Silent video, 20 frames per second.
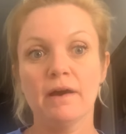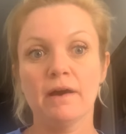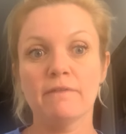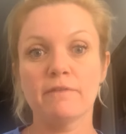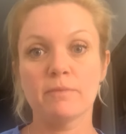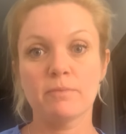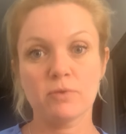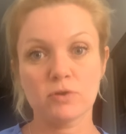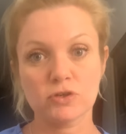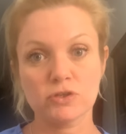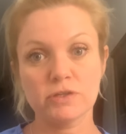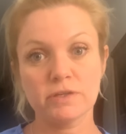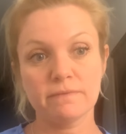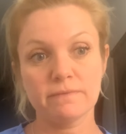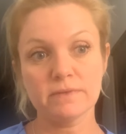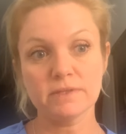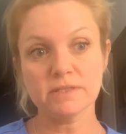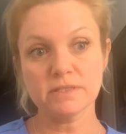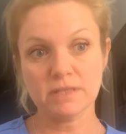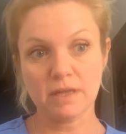of a portion
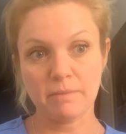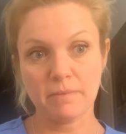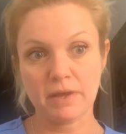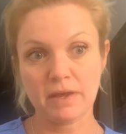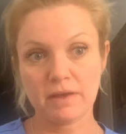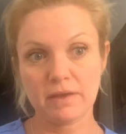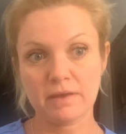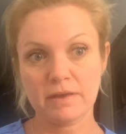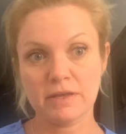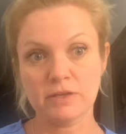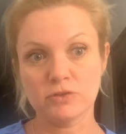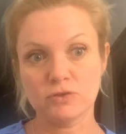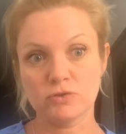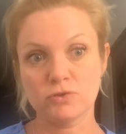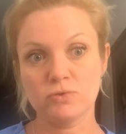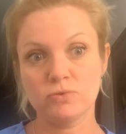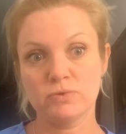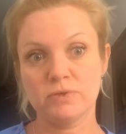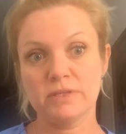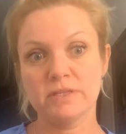of the stomach
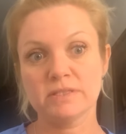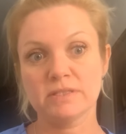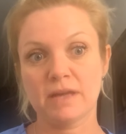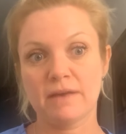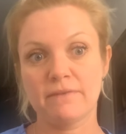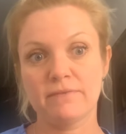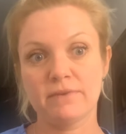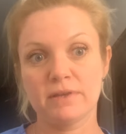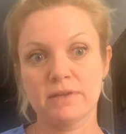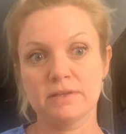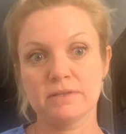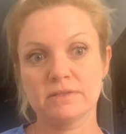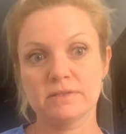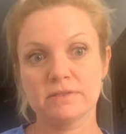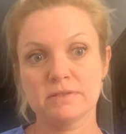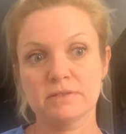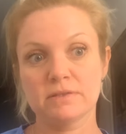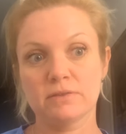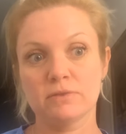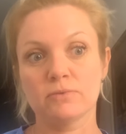into the esophagus